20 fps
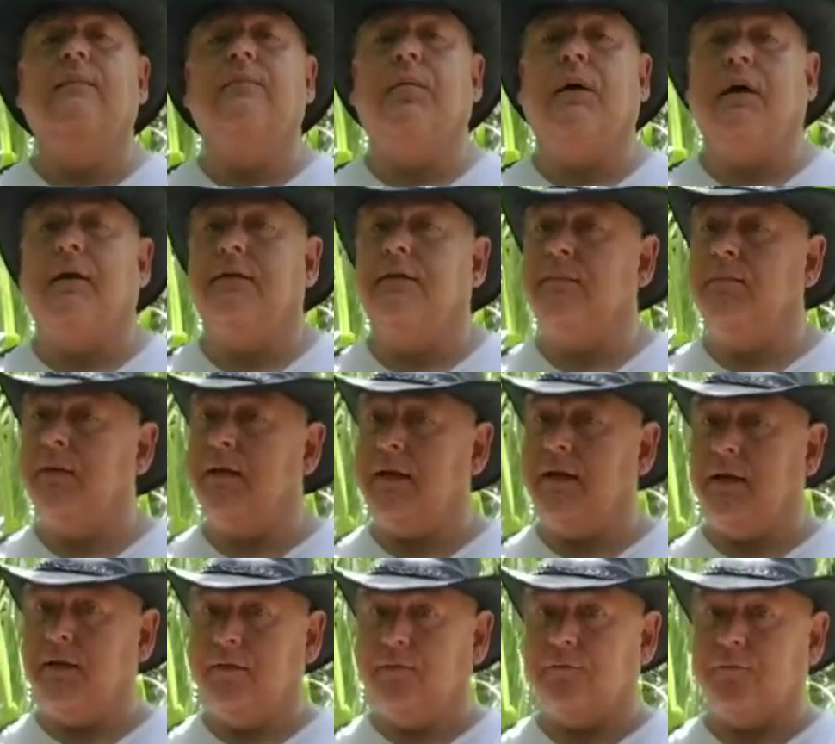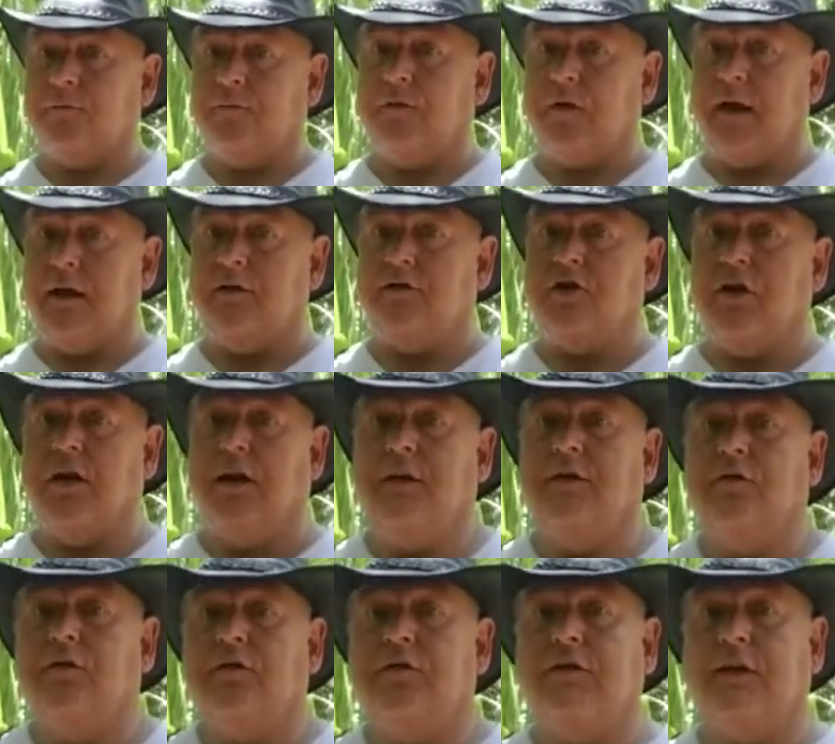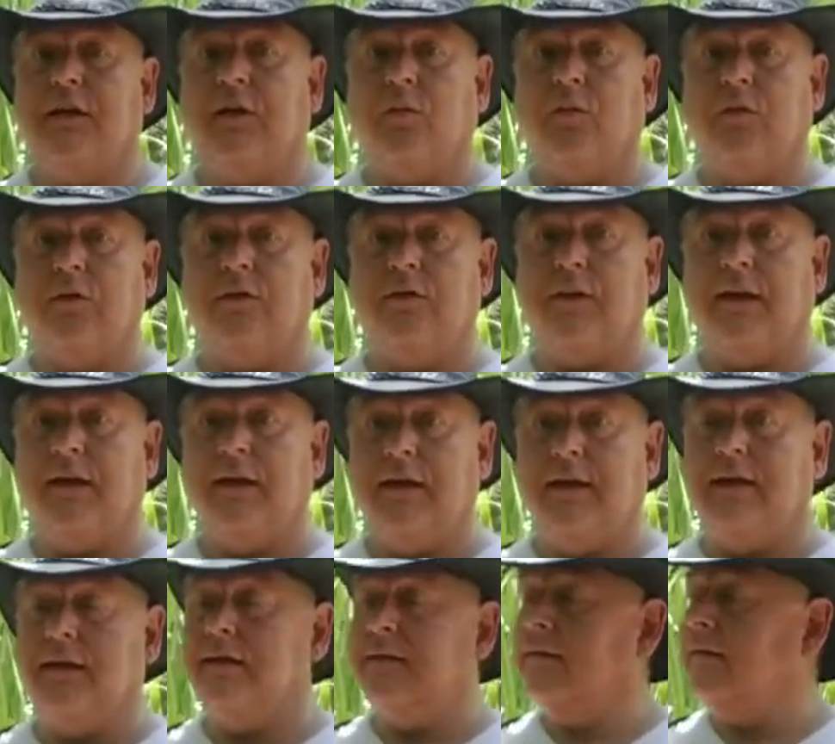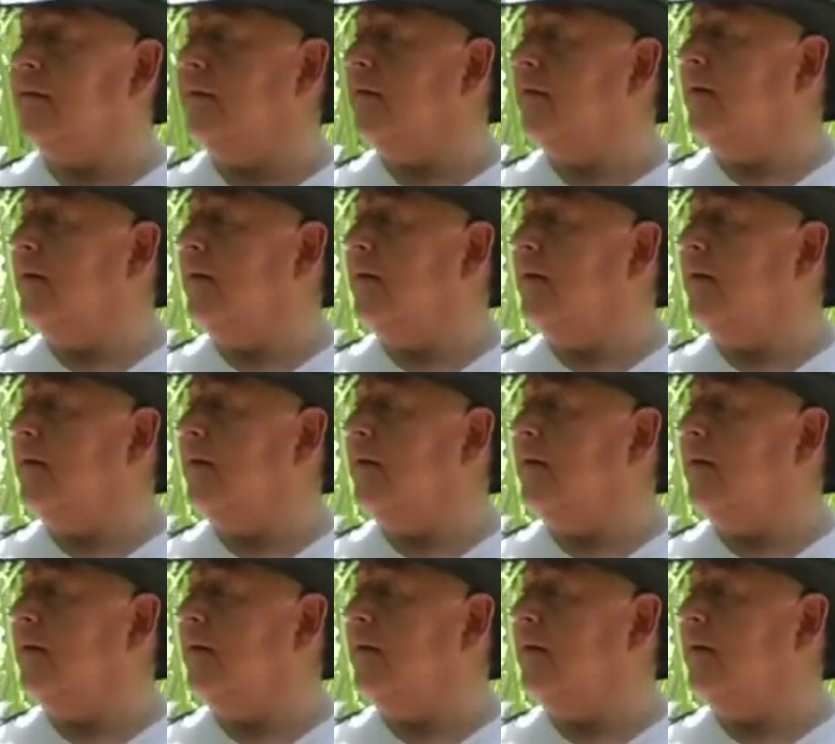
possibly franchise or sequels in it,